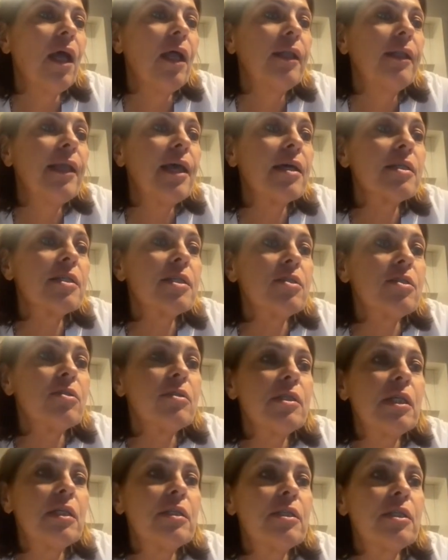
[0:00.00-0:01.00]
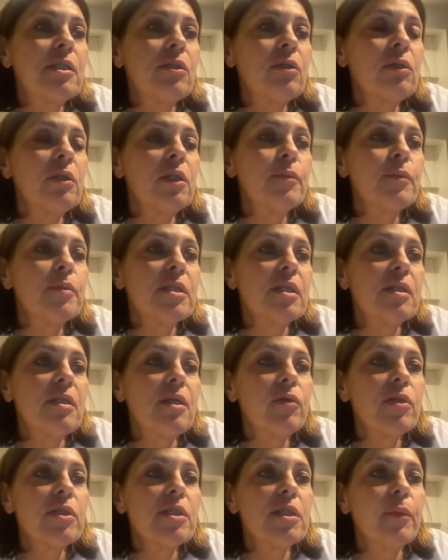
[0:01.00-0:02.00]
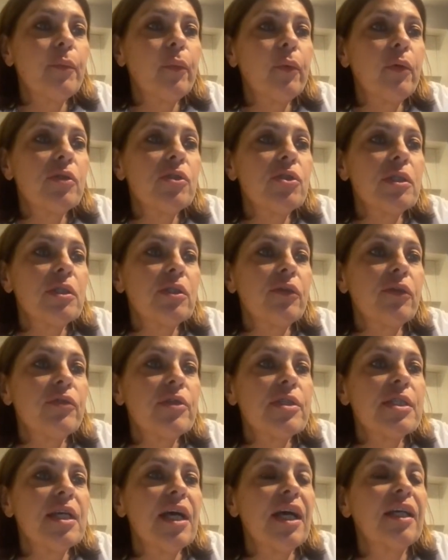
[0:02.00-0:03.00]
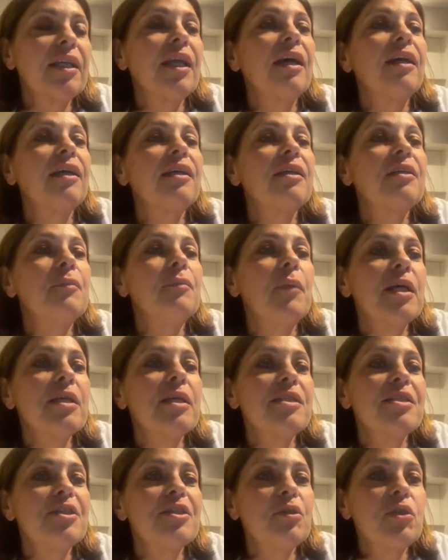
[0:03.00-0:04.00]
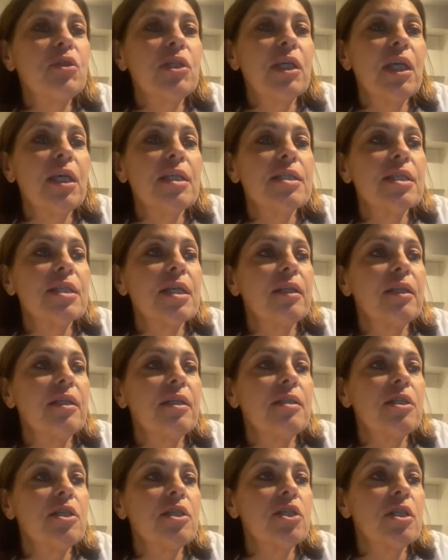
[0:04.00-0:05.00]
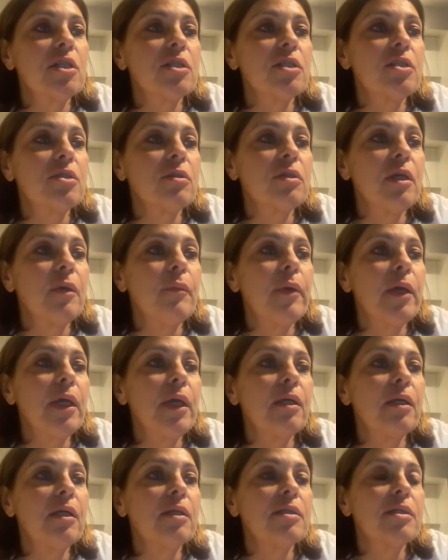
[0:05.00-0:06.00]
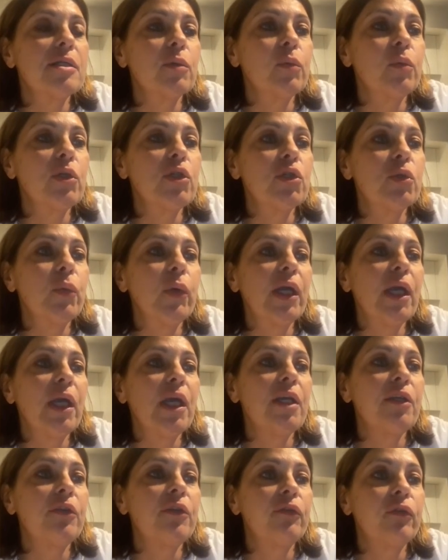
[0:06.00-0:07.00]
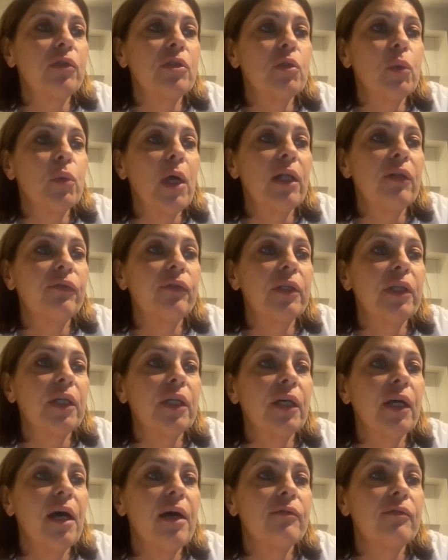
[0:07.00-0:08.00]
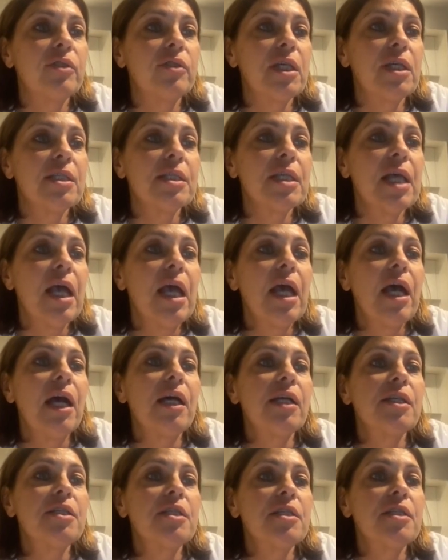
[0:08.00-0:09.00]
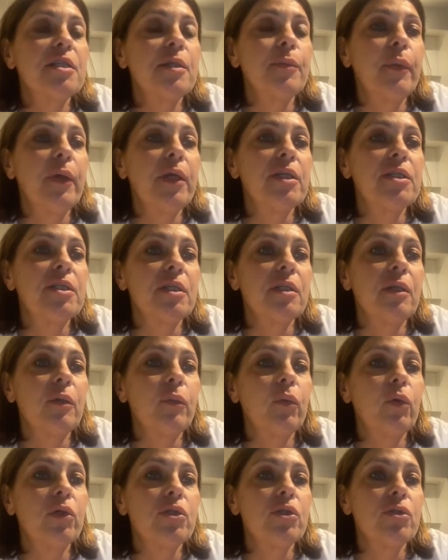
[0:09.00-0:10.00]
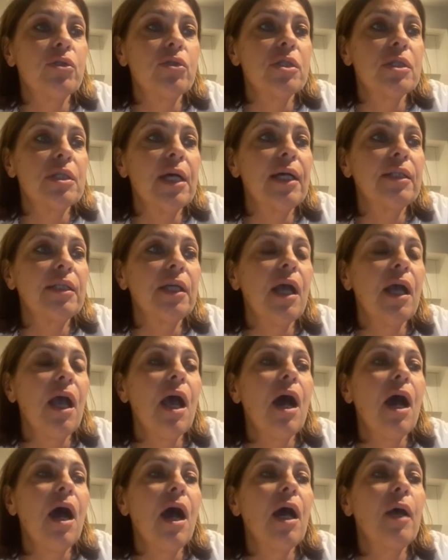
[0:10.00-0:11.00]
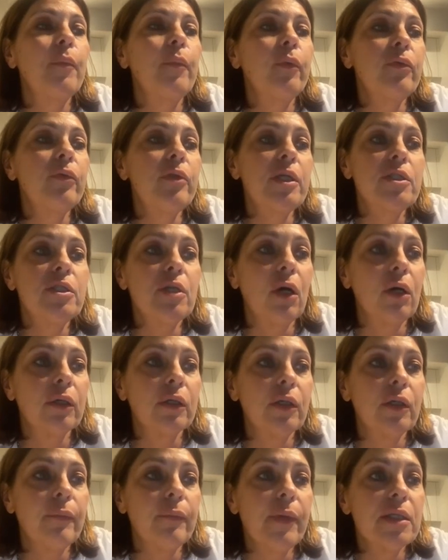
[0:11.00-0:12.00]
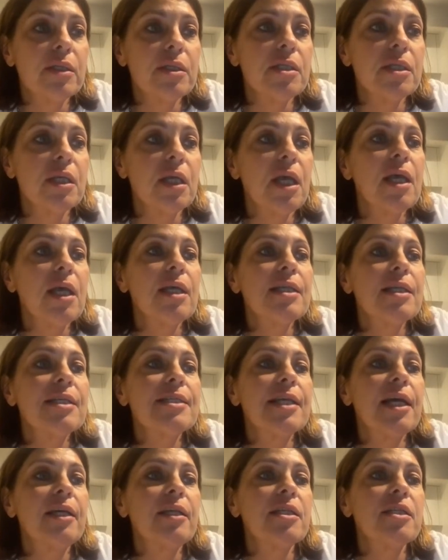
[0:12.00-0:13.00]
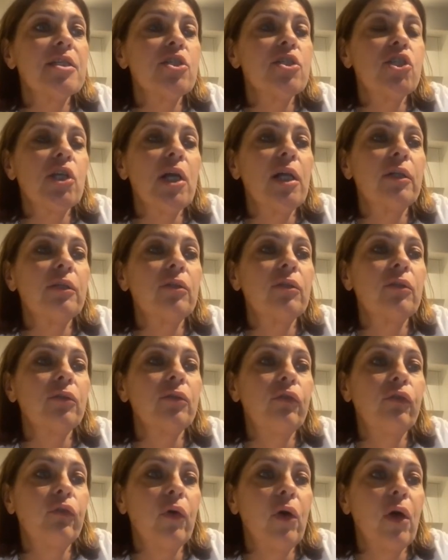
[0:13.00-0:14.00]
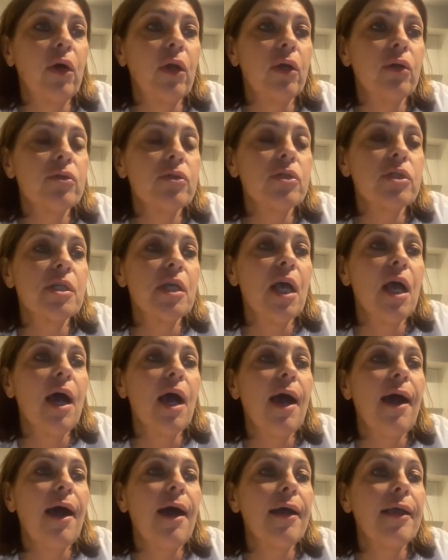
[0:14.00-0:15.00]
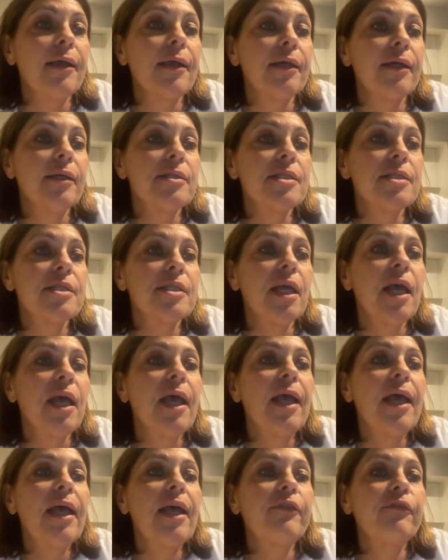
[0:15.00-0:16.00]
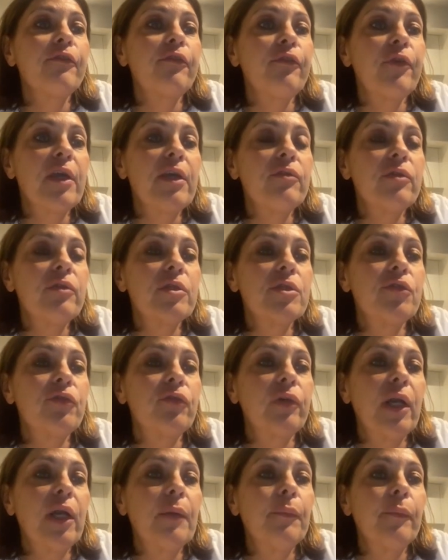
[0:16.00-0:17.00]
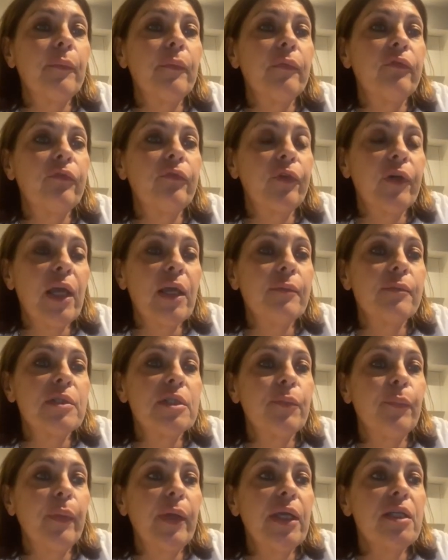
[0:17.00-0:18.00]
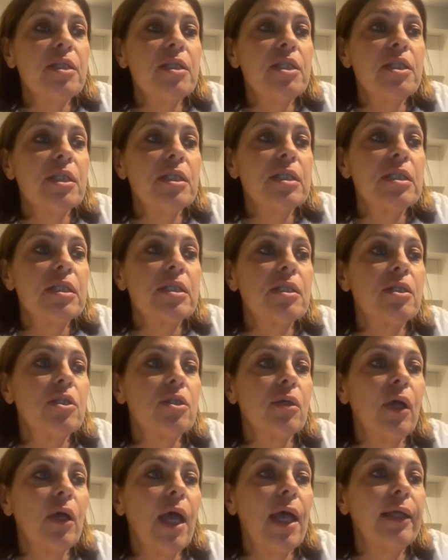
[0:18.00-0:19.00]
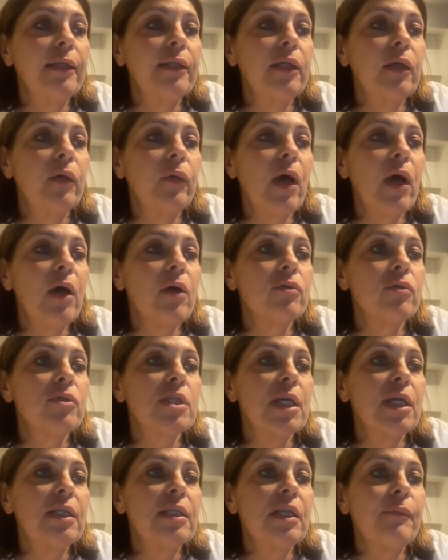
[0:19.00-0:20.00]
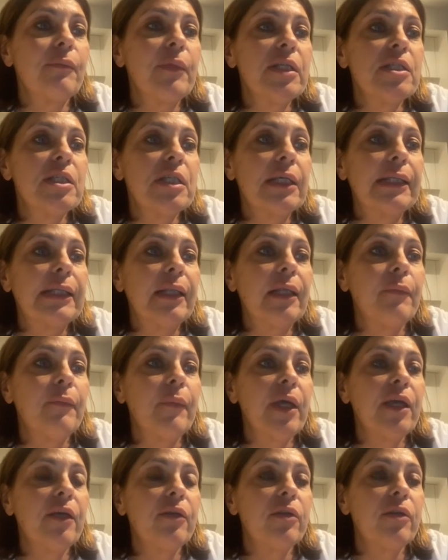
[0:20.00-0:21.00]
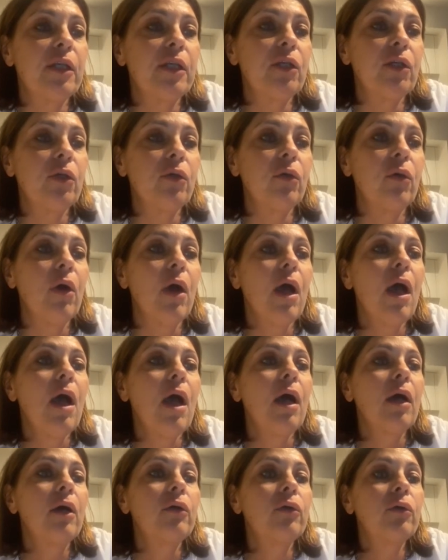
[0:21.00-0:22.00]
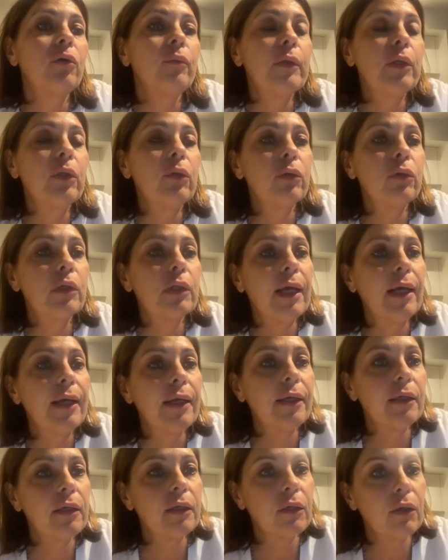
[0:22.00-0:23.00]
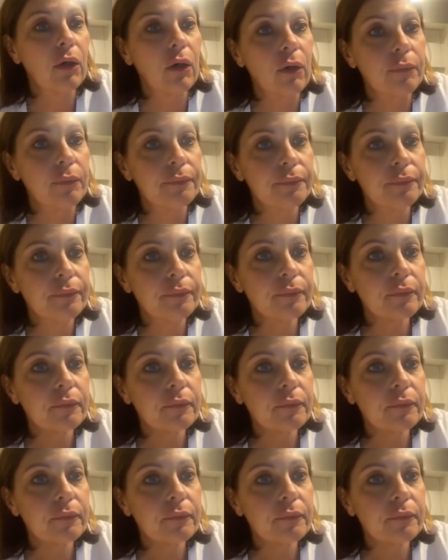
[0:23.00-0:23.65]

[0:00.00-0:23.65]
Next to the tulips, there is a portrait of Sanya. In my suitcase, in addition to the bagels, which we ate for 12 and a half days, anticipating the war to start, I put the documents, Sanya's childhood photos, icons, and favorite framed paintings to hang around and immediately make the new room look like home.